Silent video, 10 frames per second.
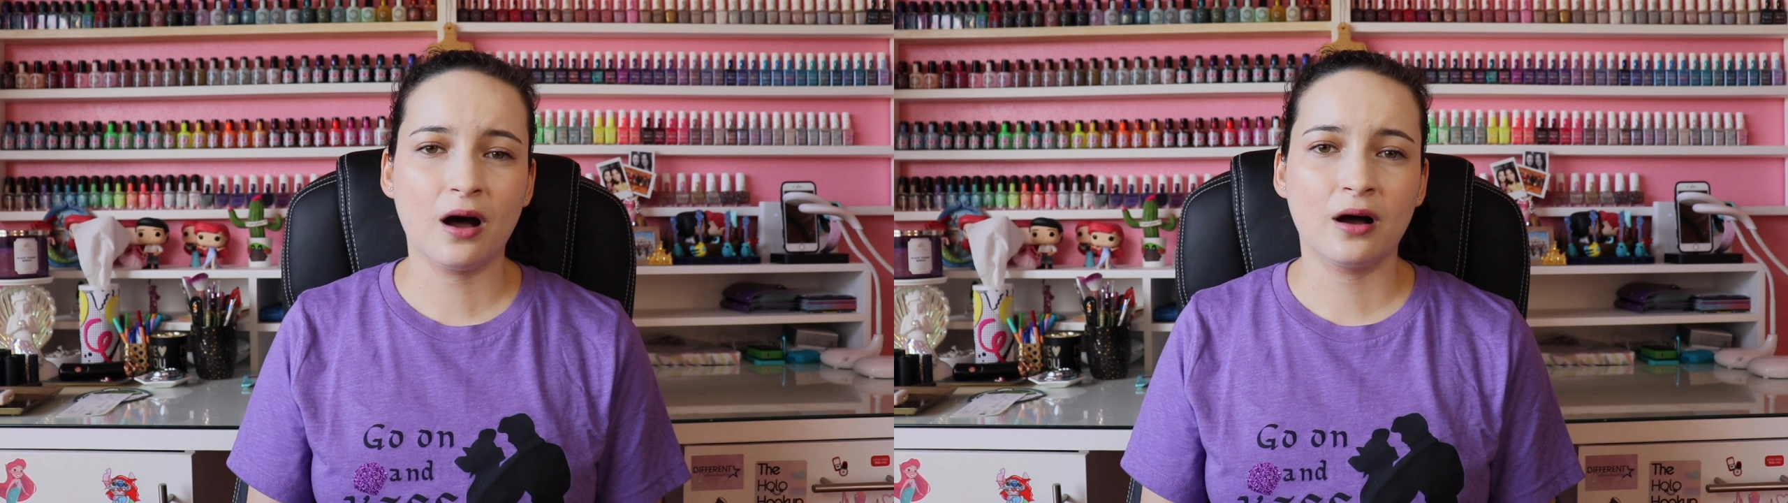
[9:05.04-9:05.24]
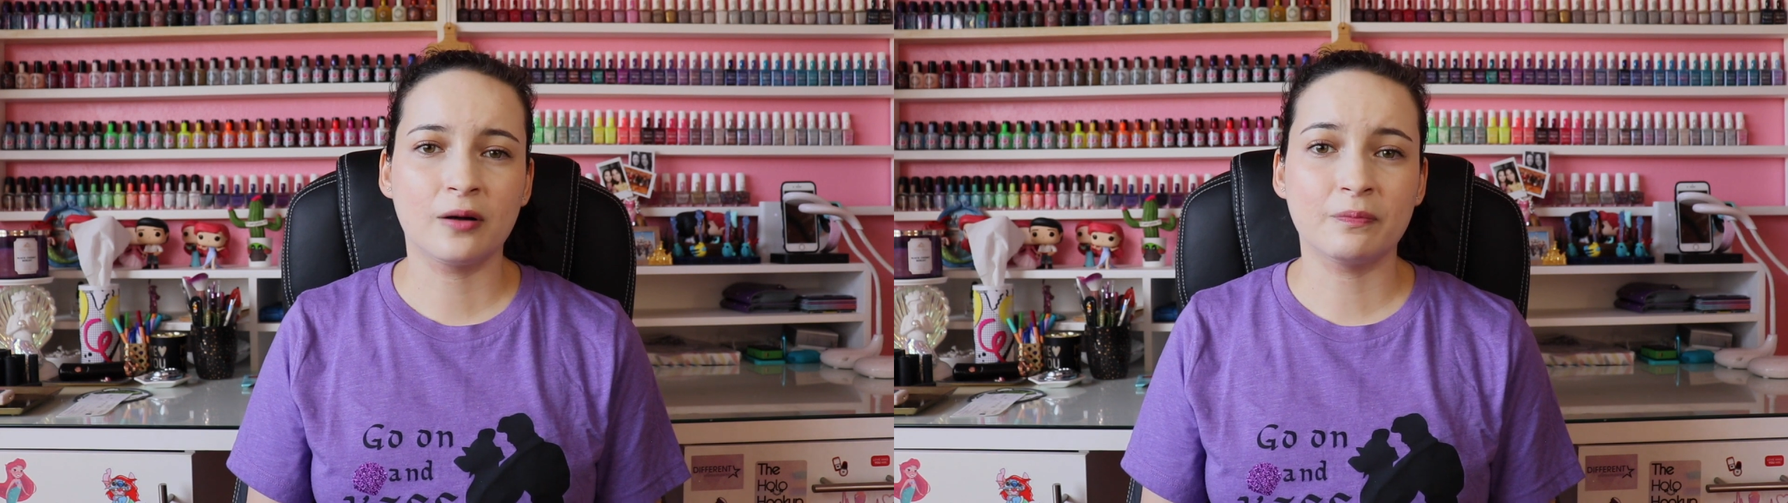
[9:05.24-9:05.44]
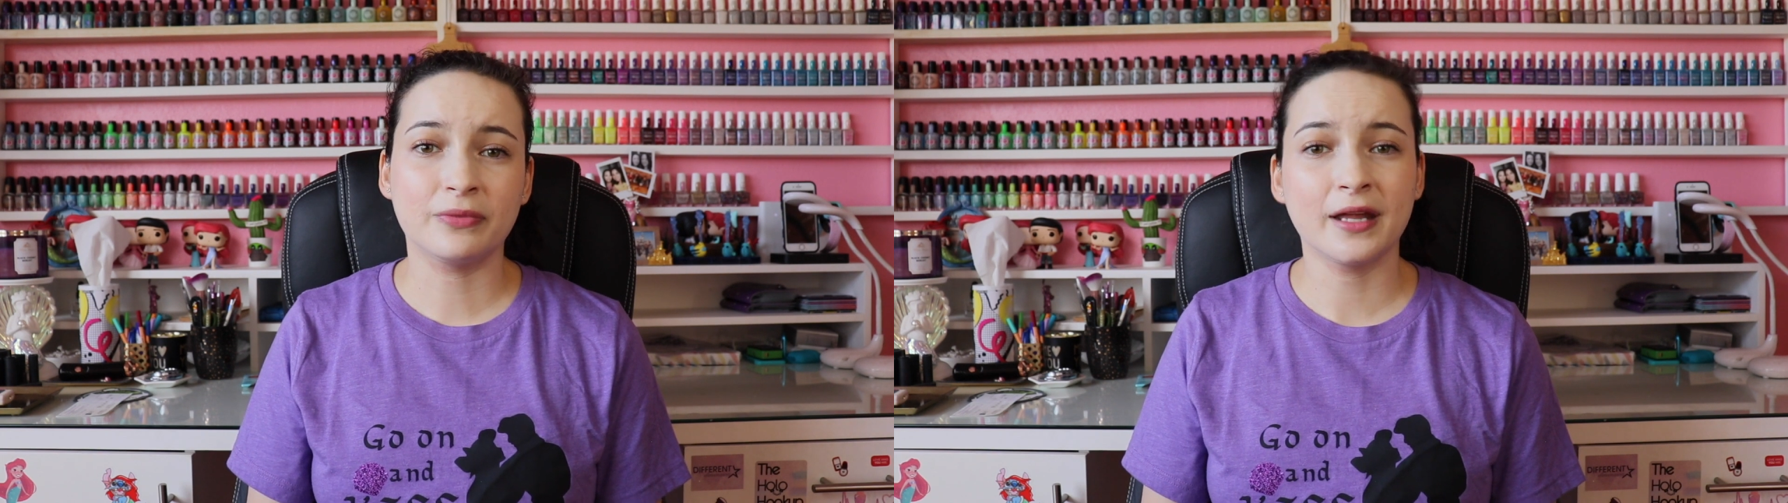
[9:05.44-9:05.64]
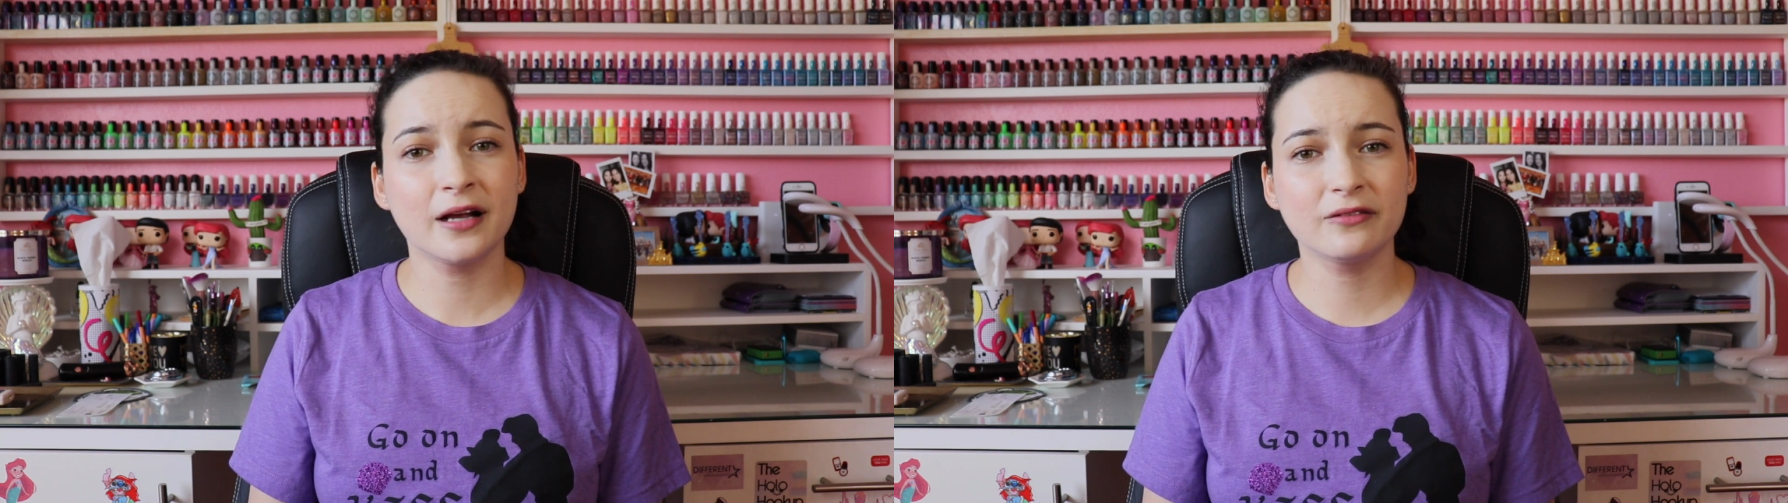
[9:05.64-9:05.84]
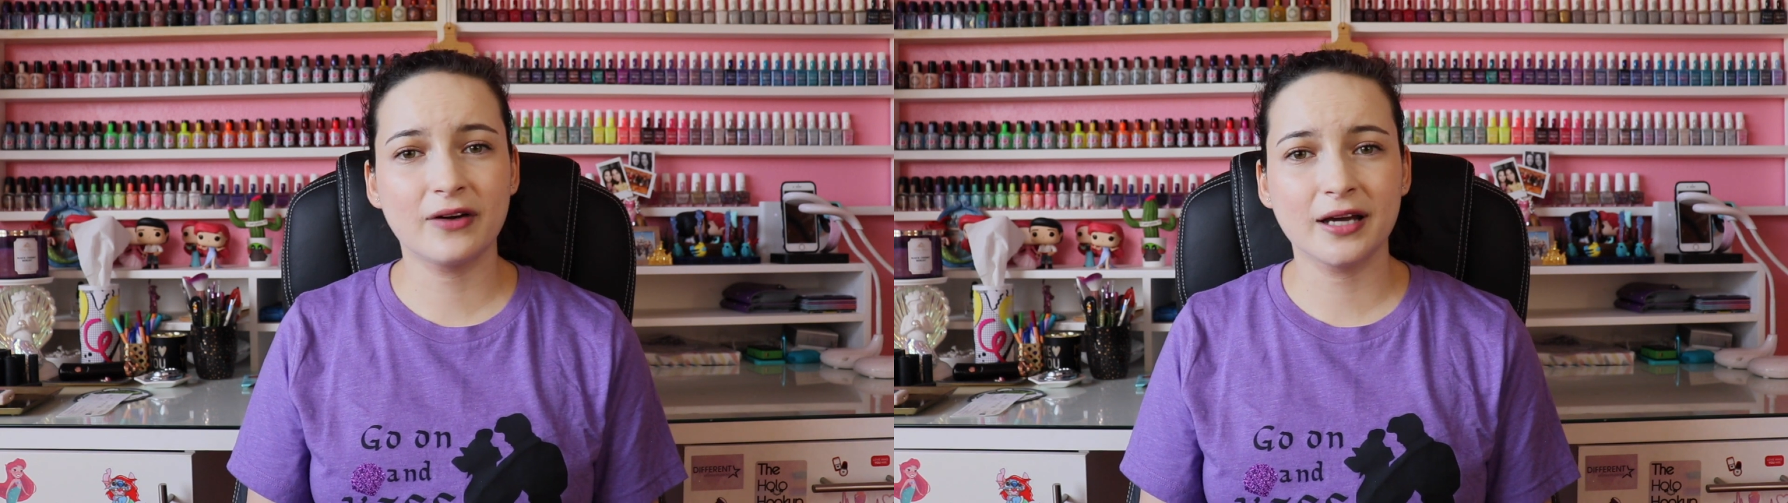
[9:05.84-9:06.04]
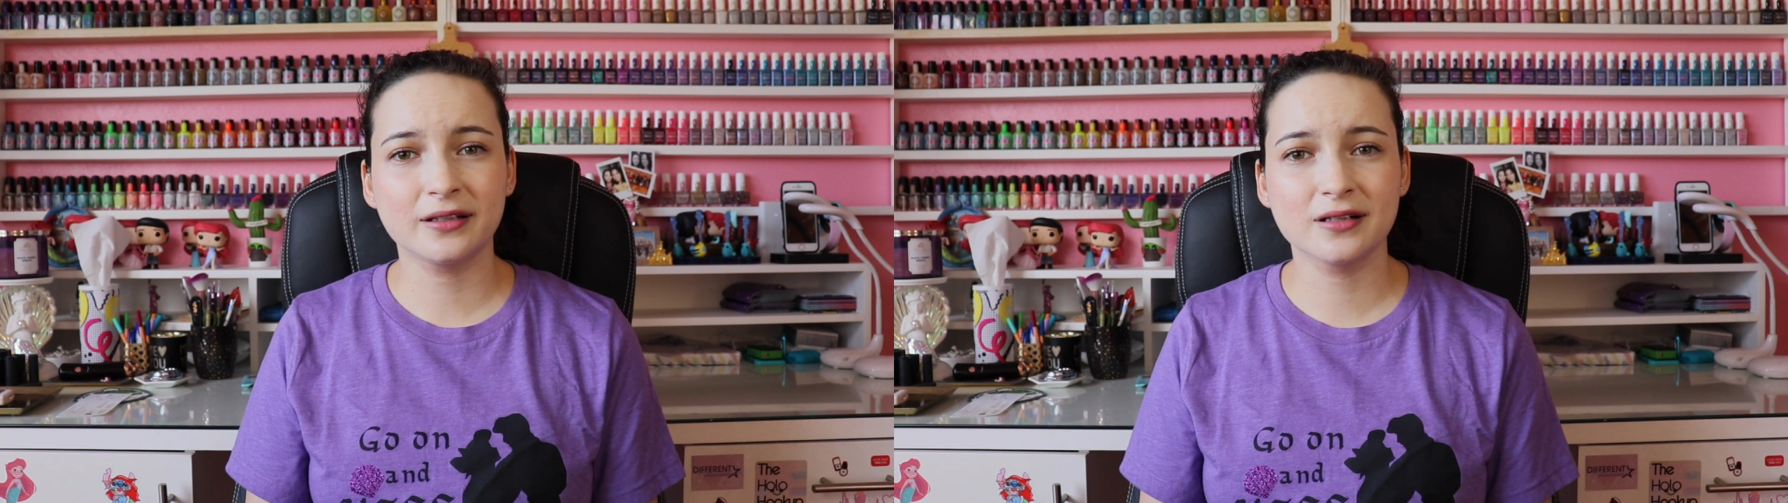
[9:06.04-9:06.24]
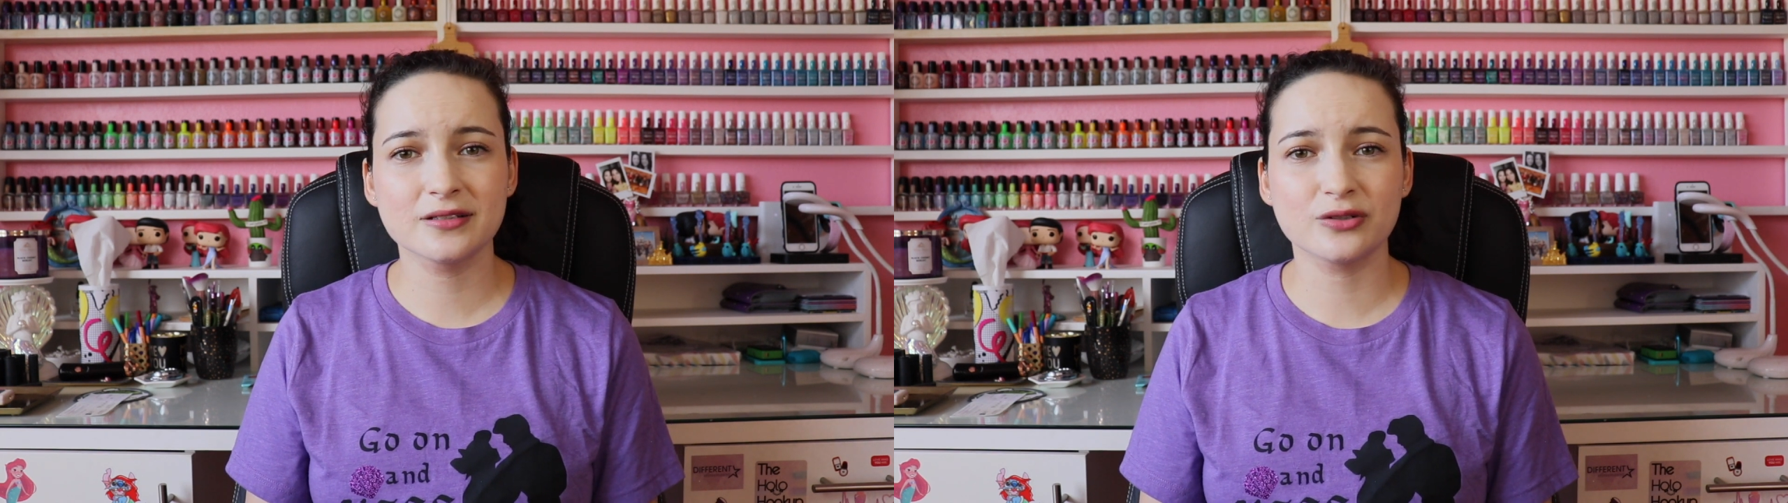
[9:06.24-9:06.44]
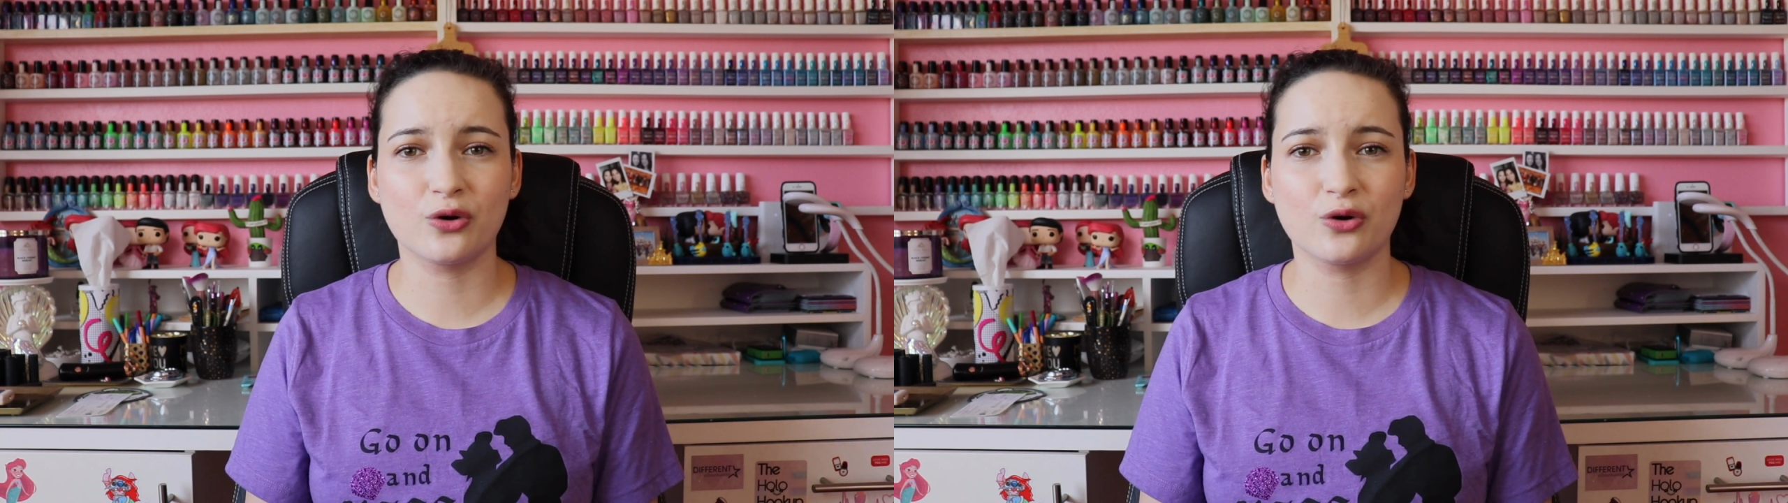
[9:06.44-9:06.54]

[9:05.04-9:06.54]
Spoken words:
nail vinyls